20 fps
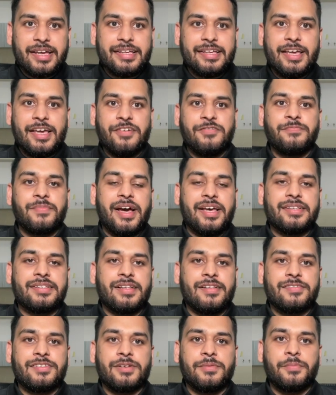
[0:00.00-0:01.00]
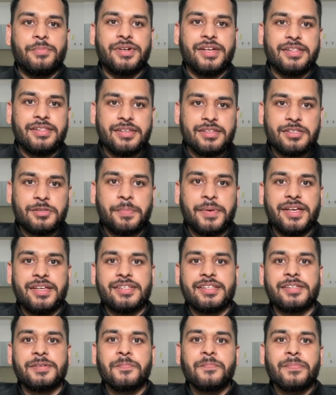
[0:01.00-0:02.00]
gave myself some breathing
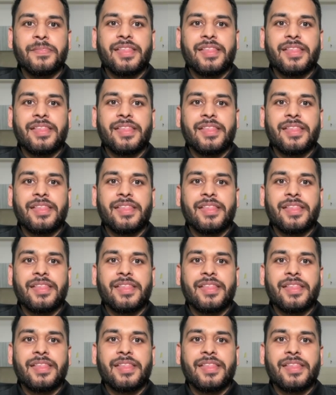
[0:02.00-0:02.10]
space.